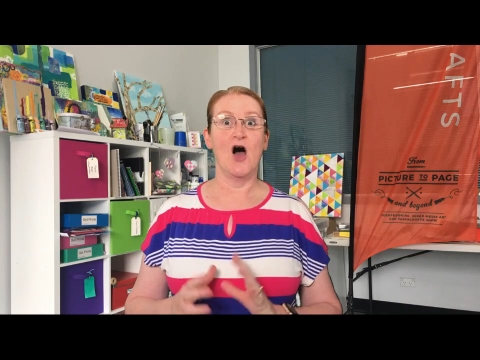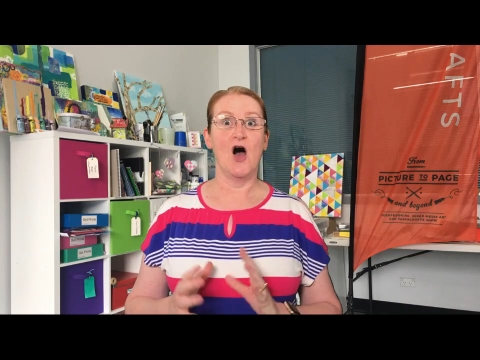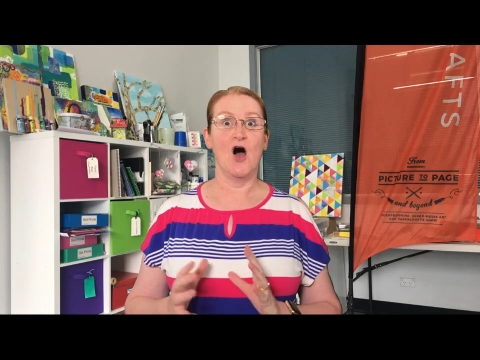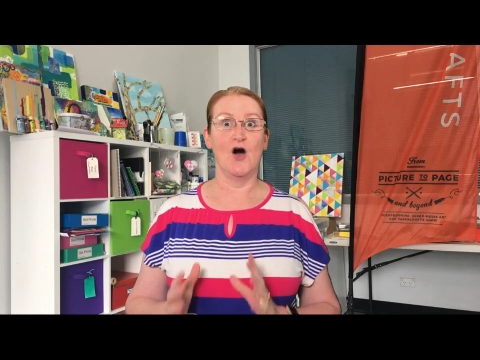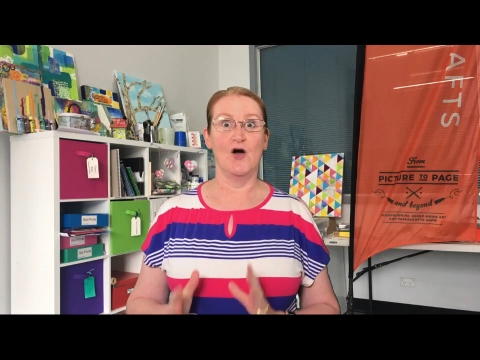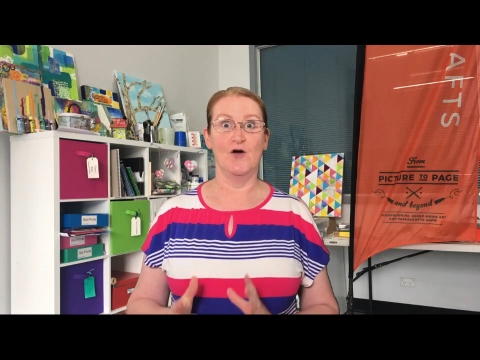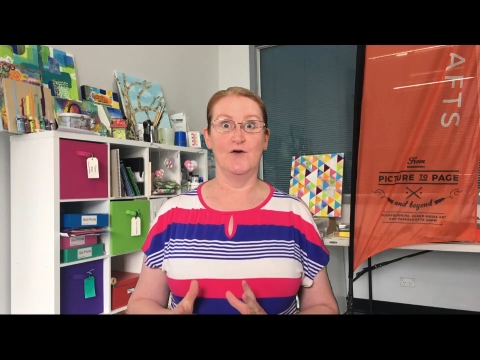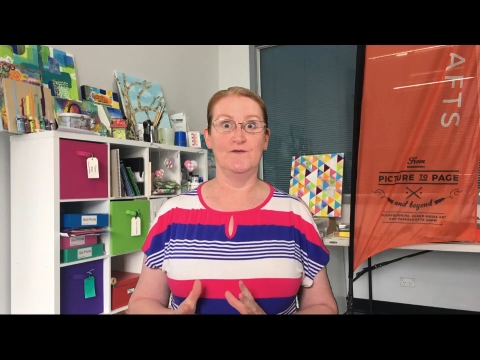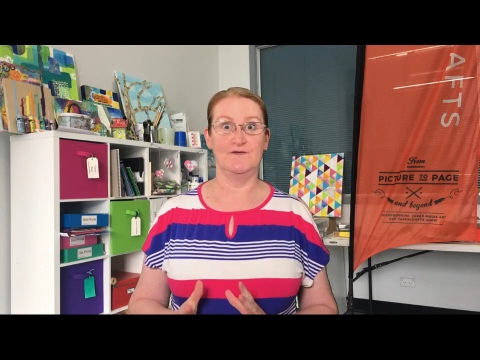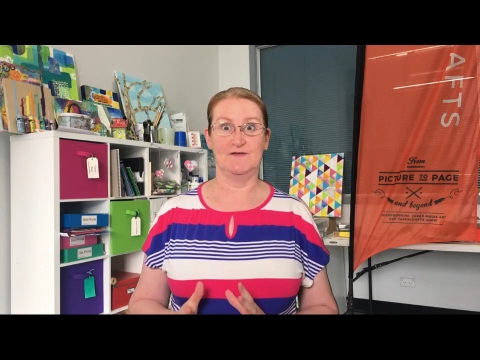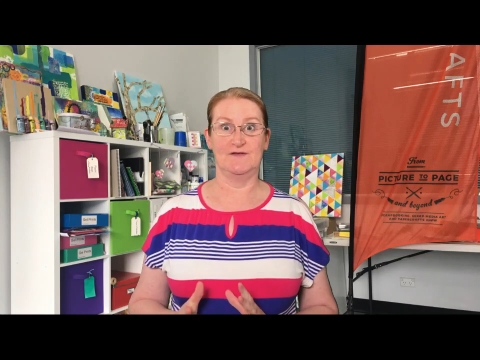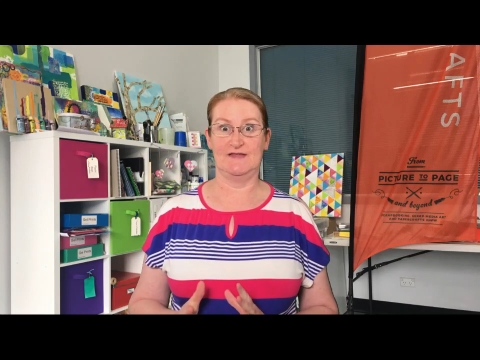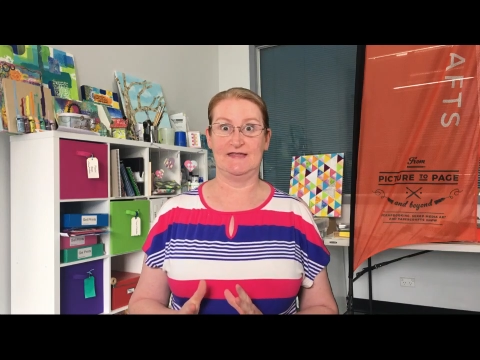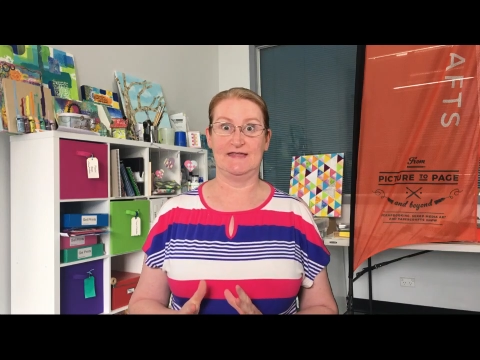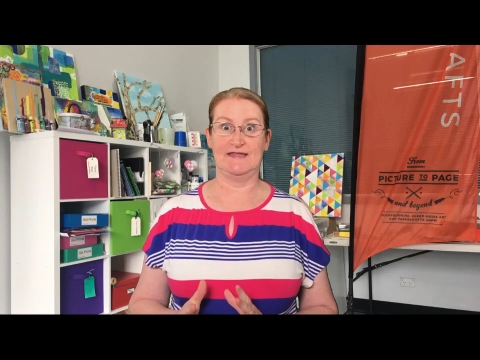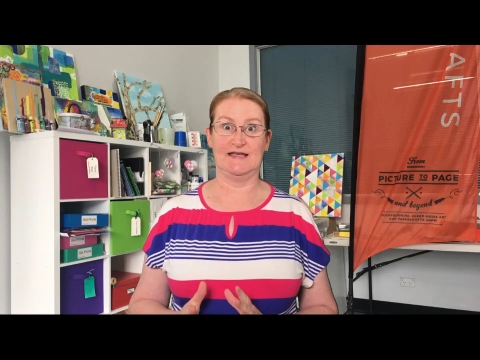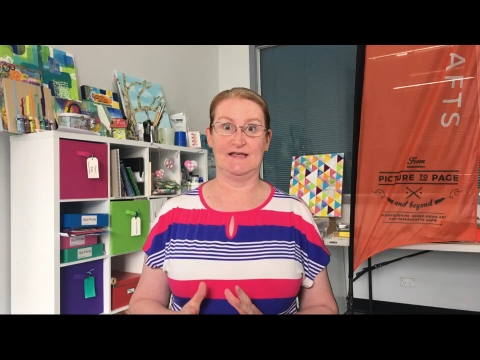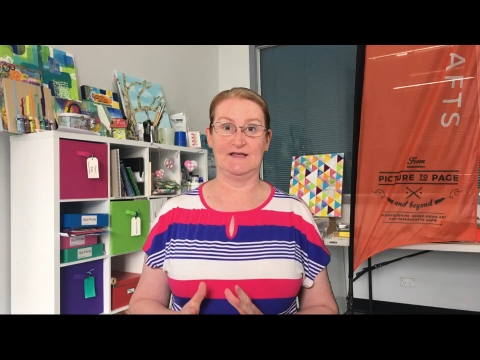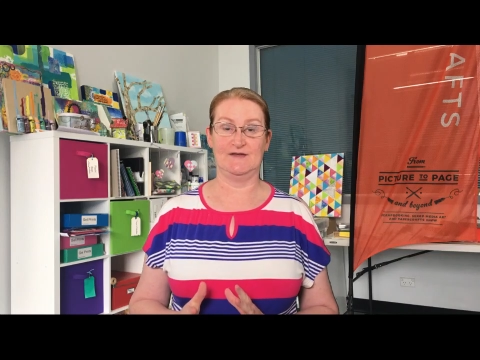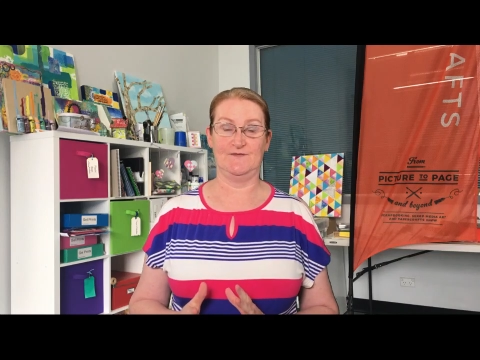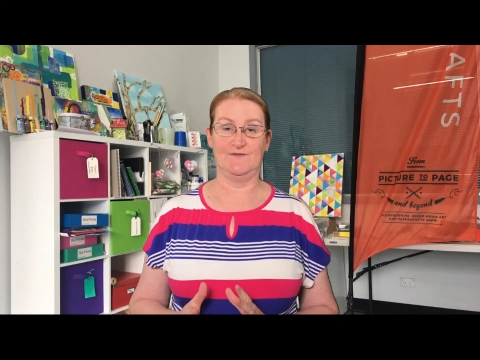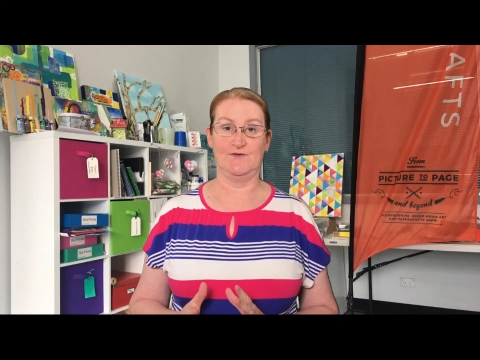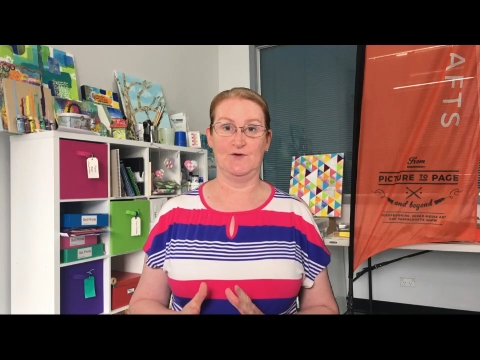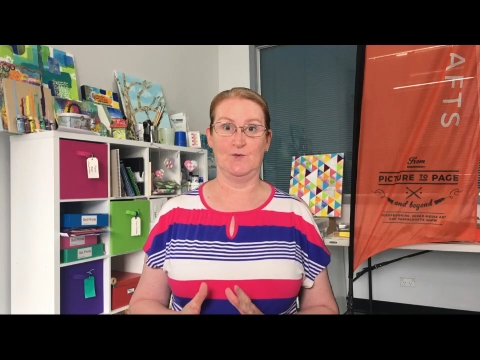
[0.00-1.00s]
over the
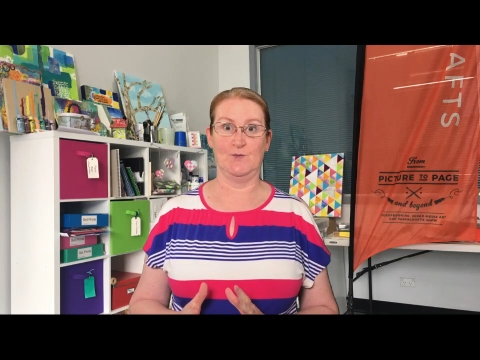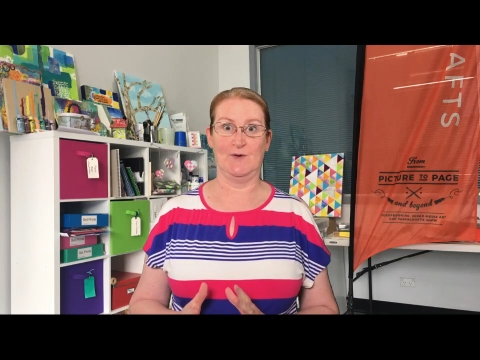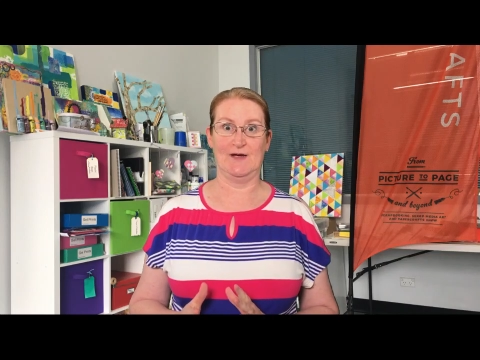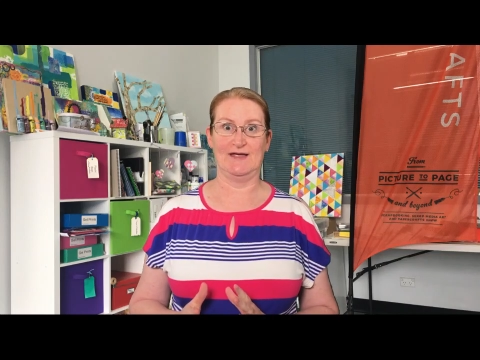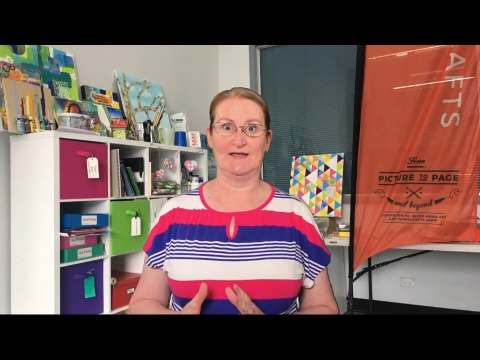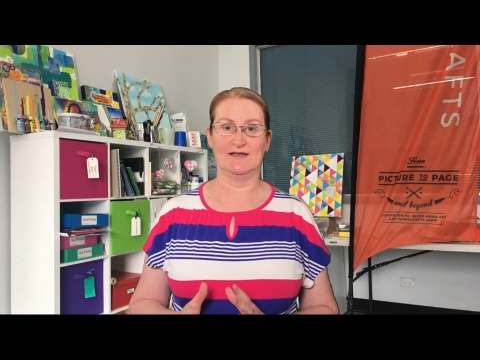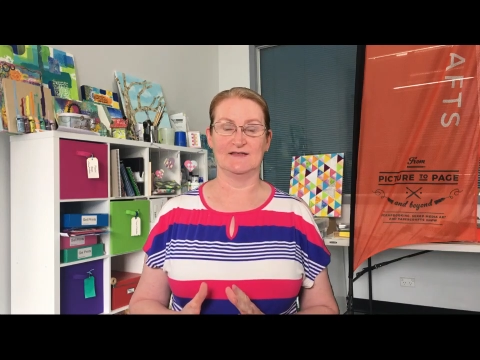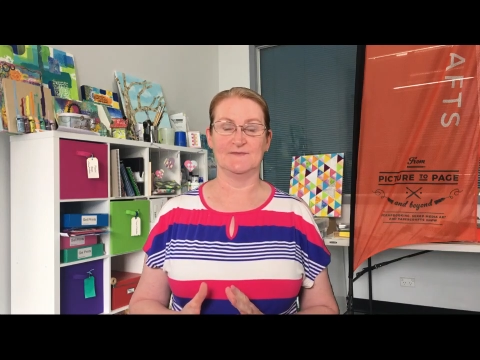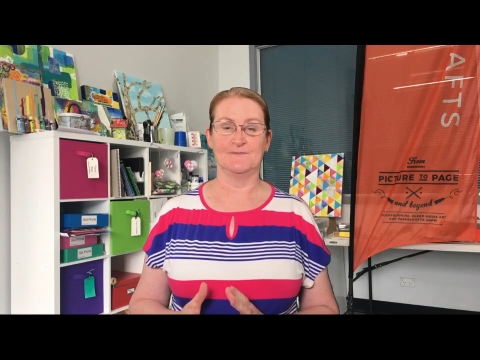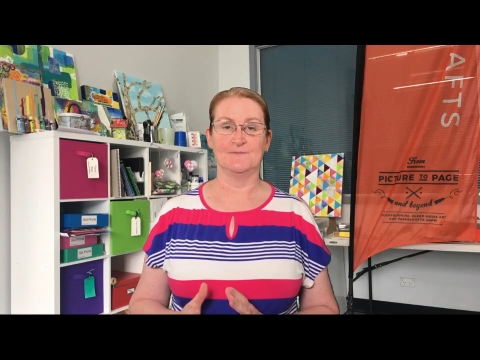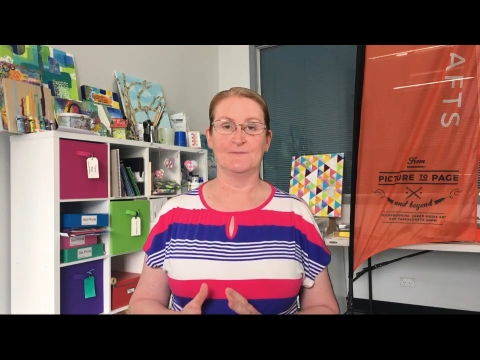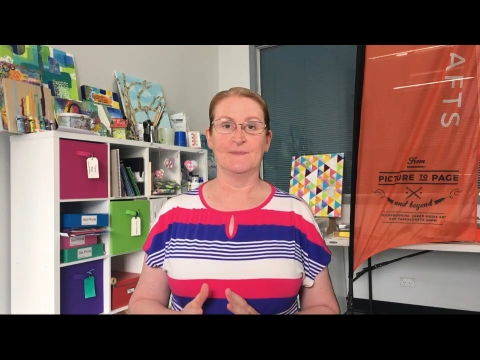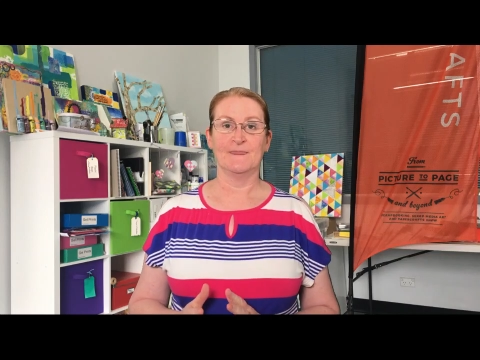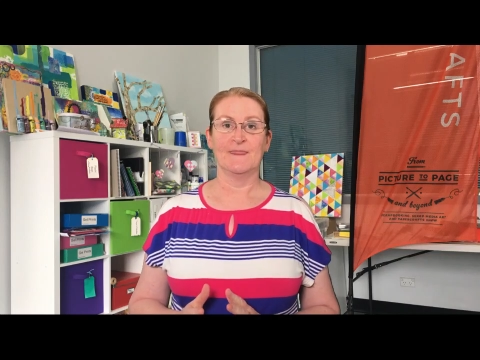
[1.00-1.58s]
next few weeks.